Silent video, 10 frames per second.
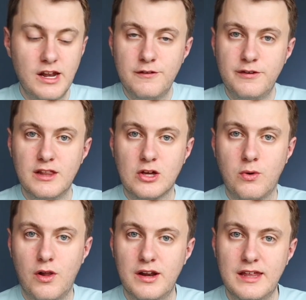really feel the
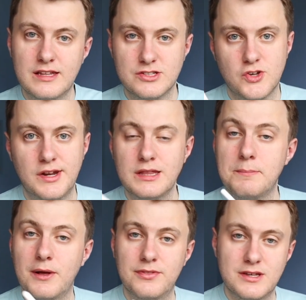quality that's gone into
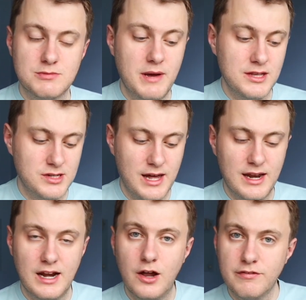building this pencil,
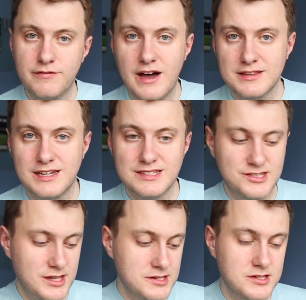and I love the fact that it
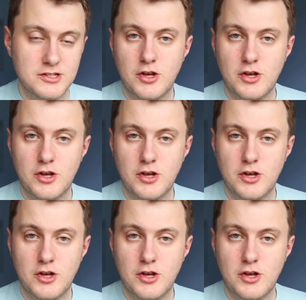sticks to the